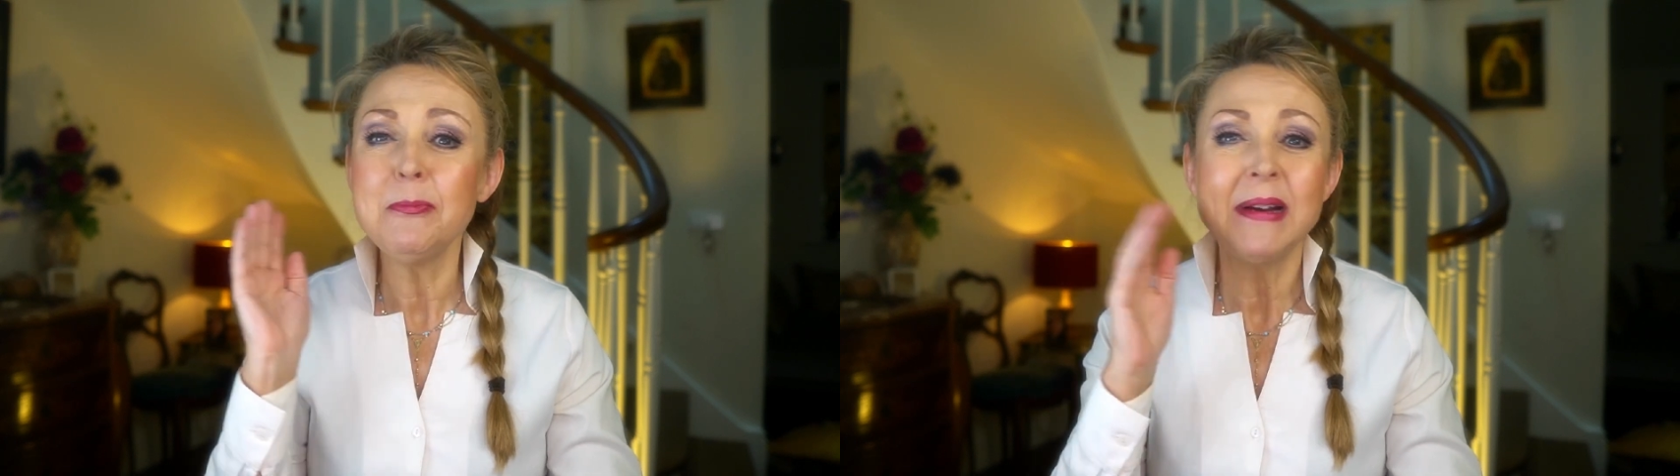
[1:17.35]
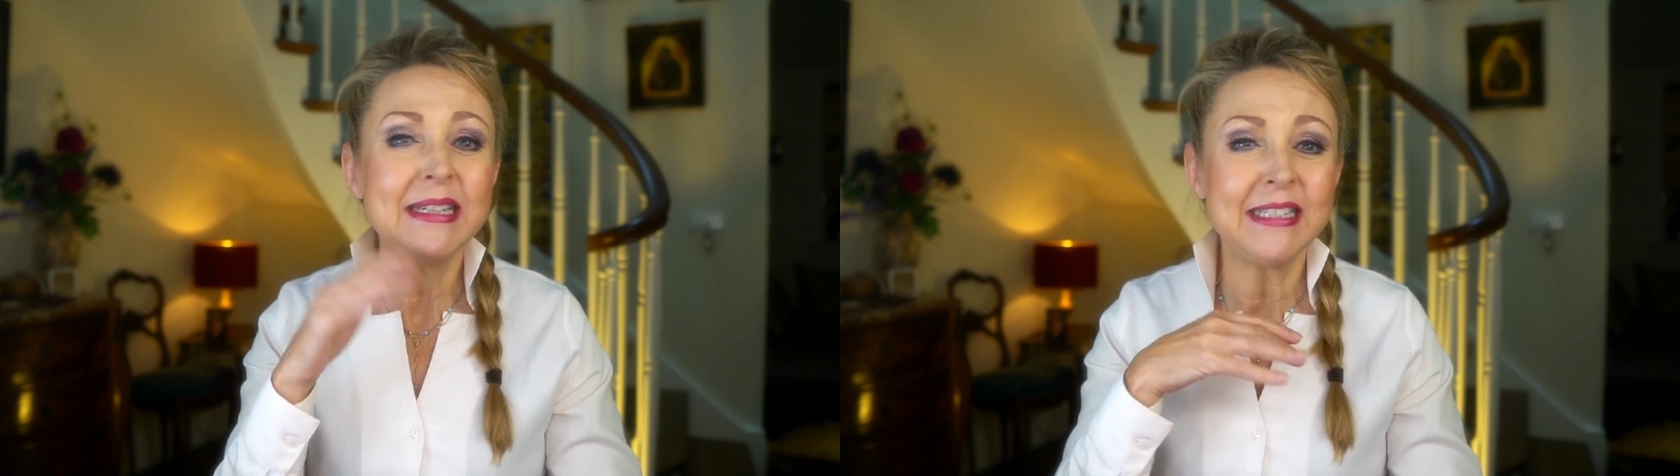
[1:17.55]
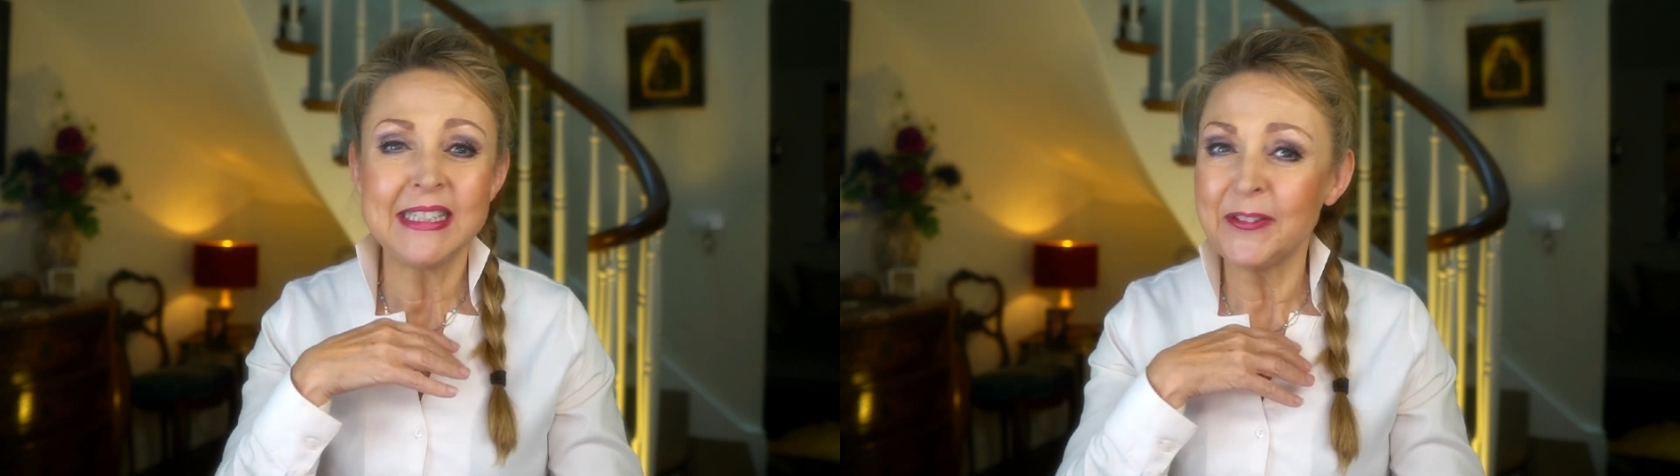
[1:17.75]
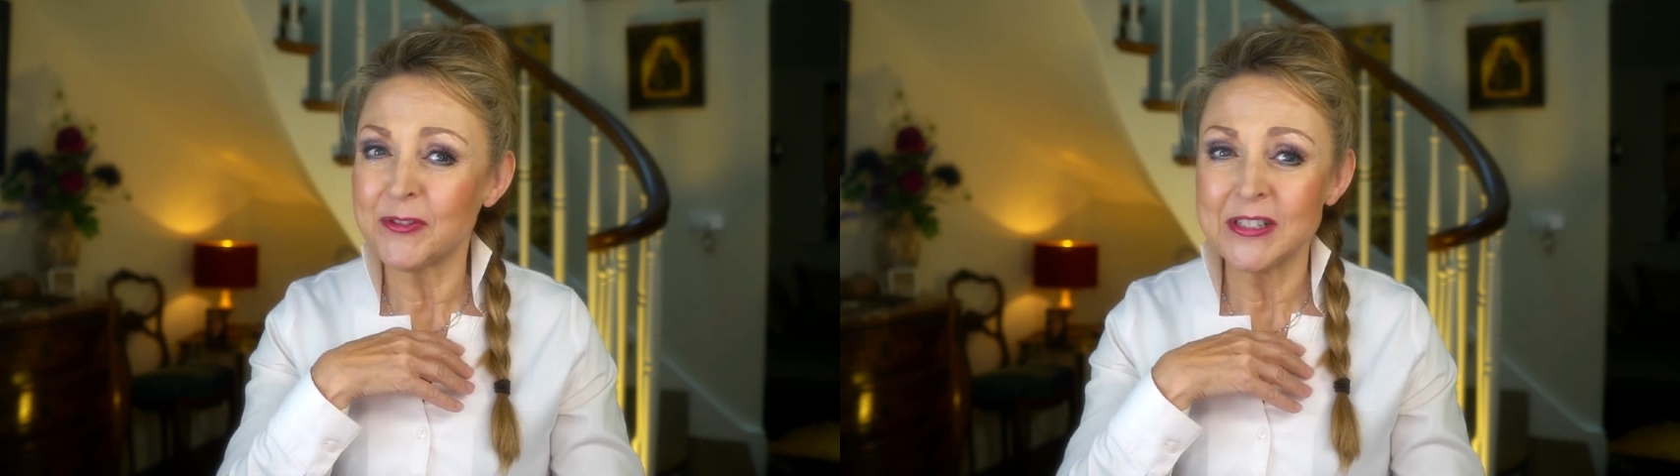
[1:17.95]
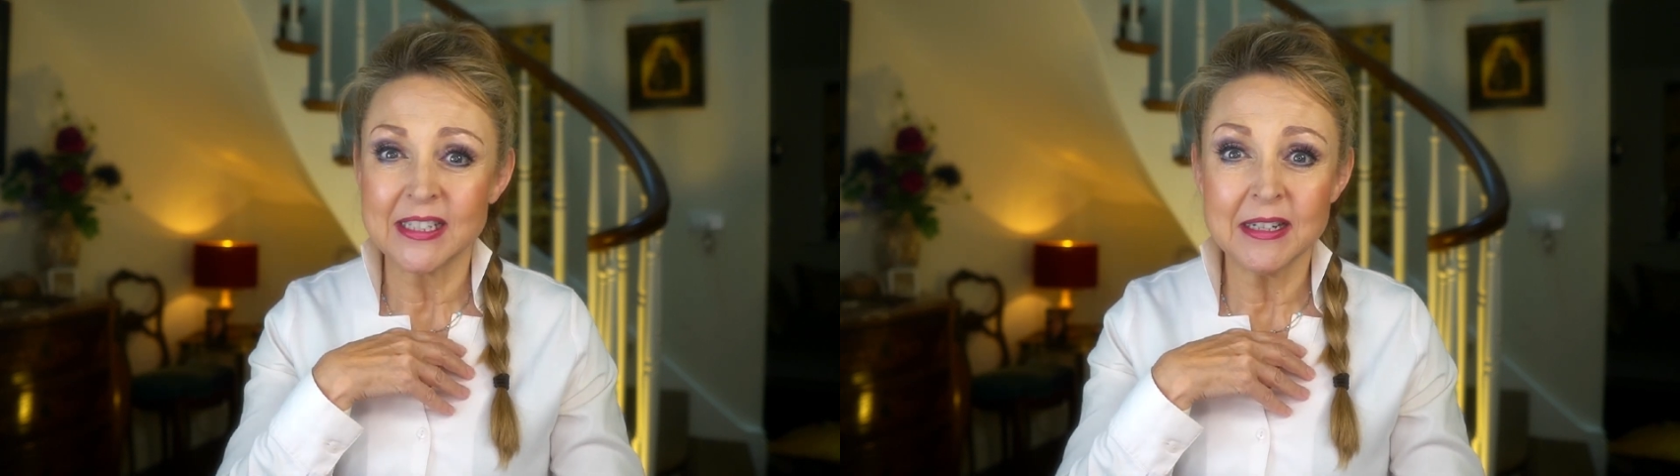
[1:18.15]
many
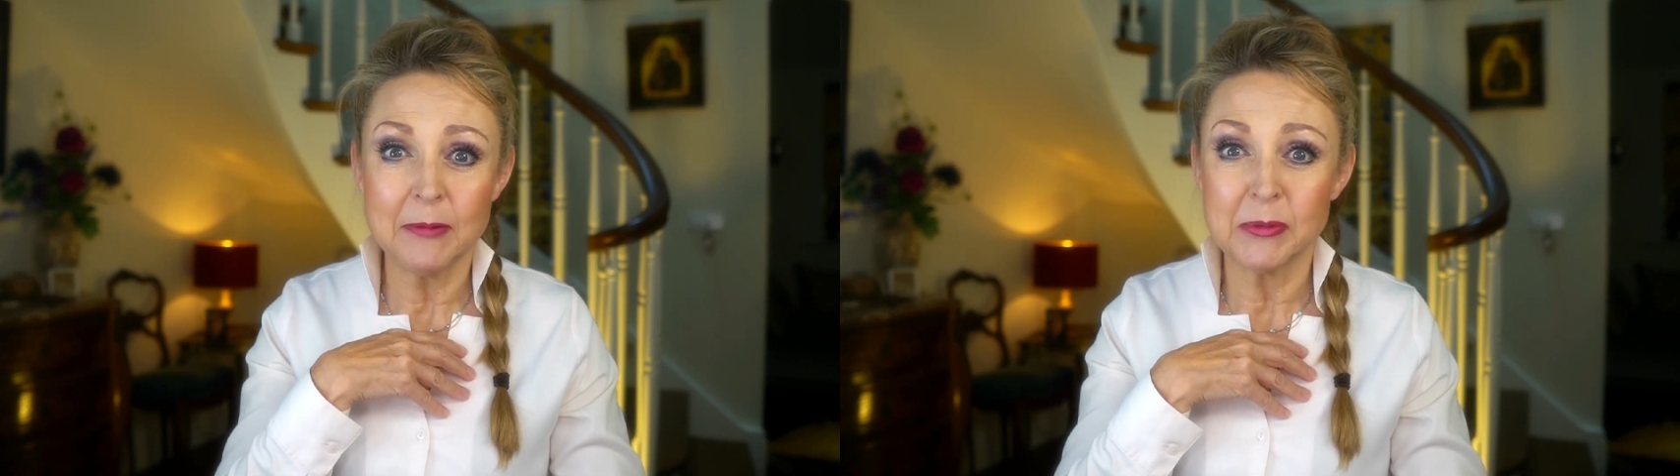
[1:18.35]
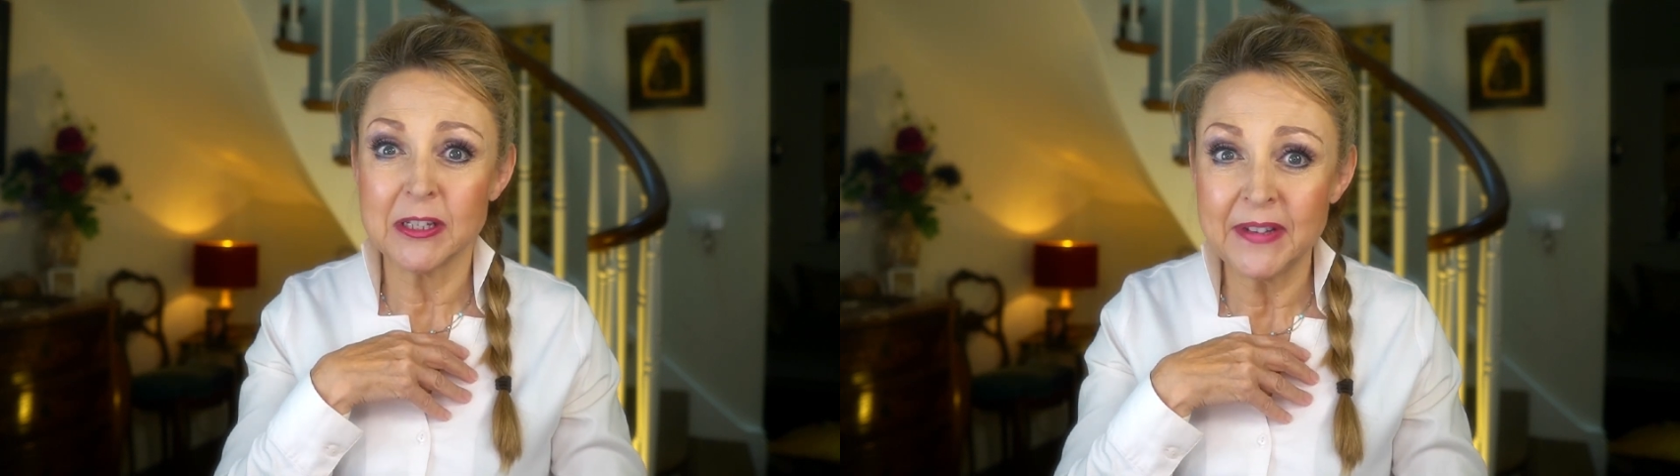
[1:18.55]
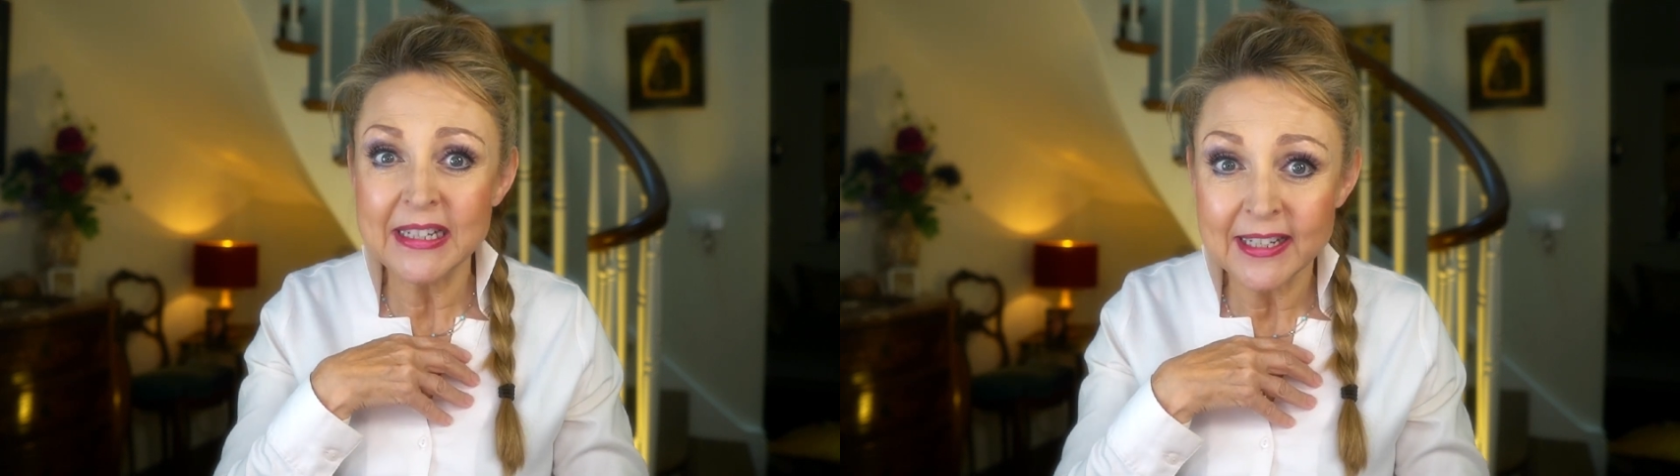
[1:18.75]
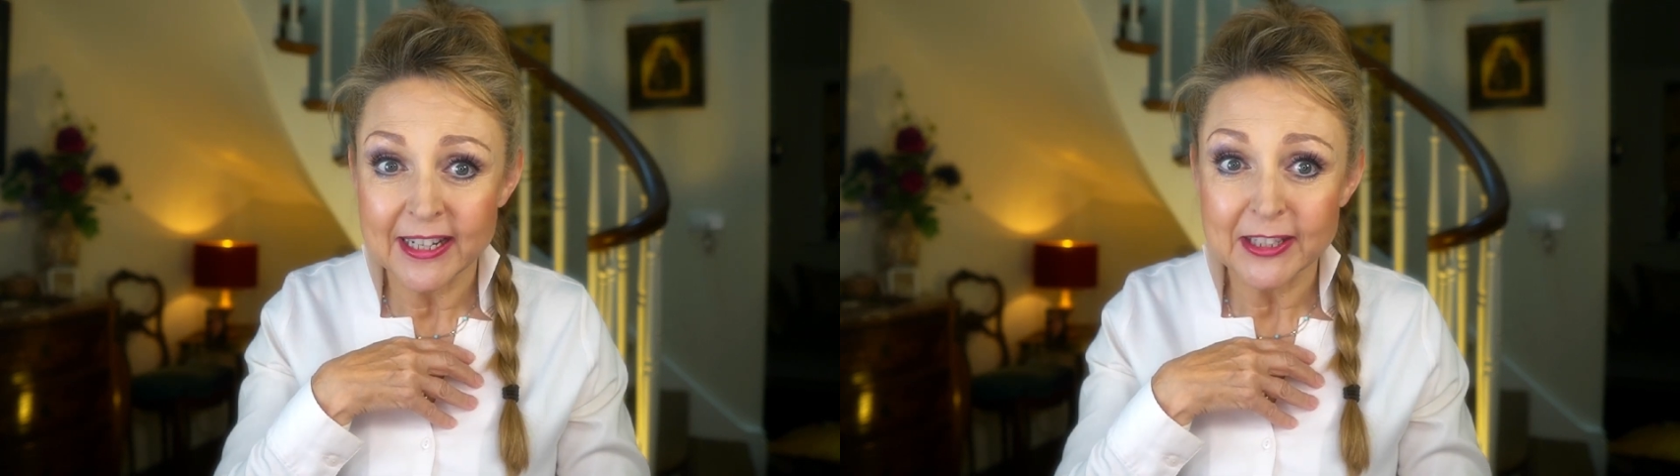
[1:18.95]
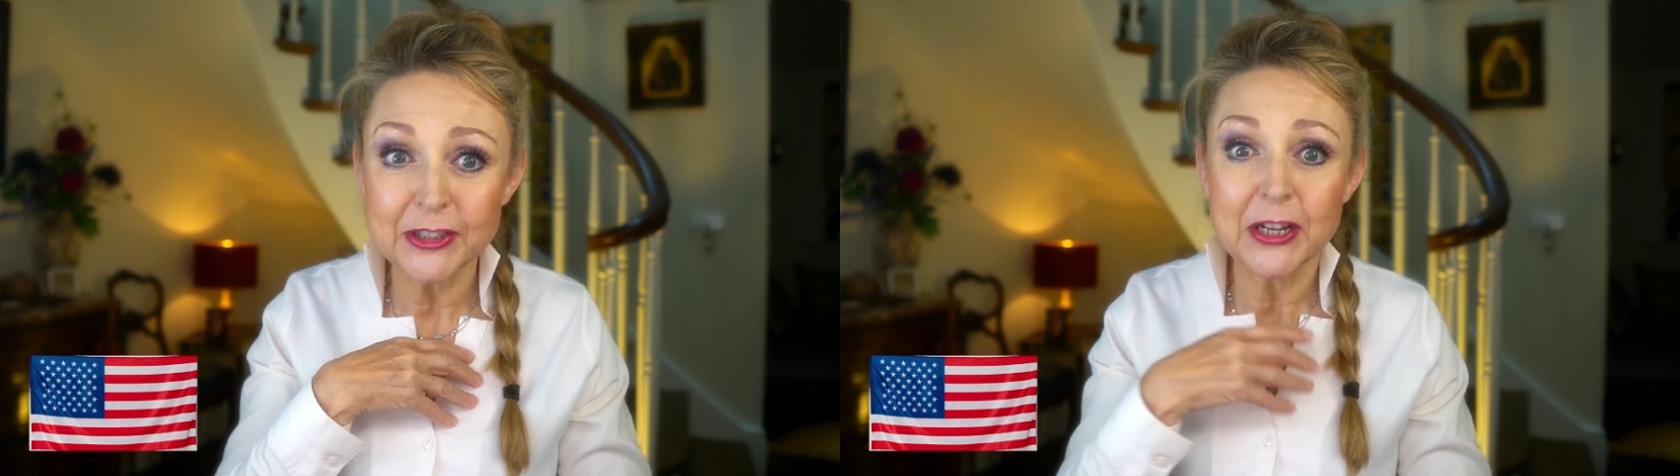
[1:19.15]
different types of
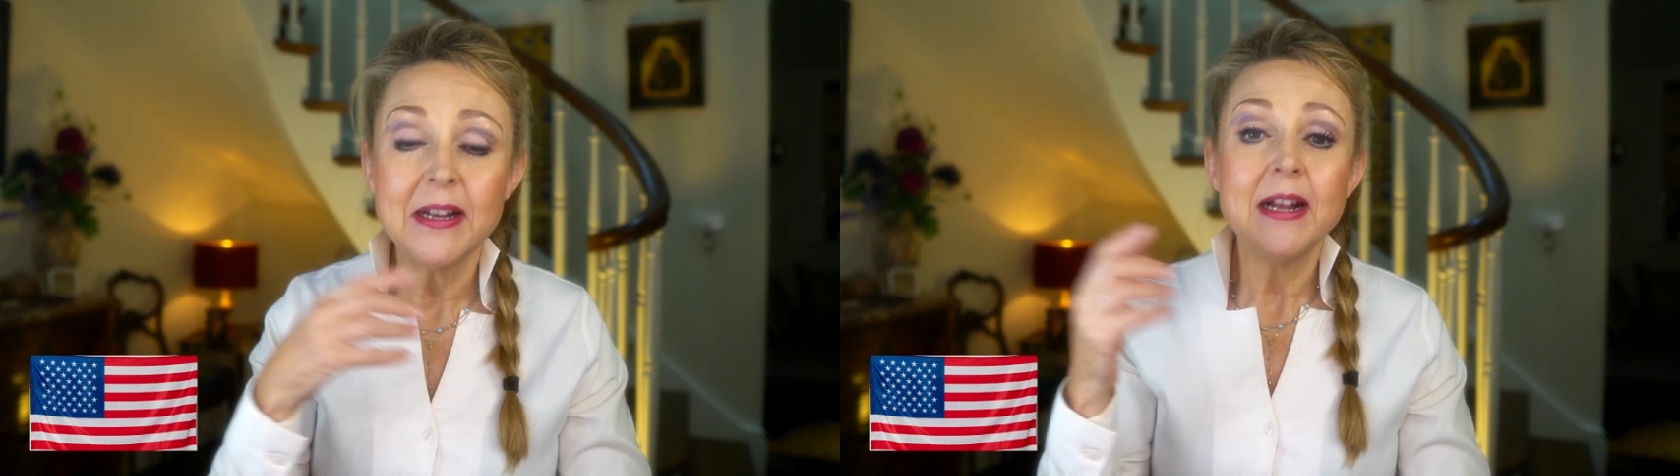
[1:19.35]
English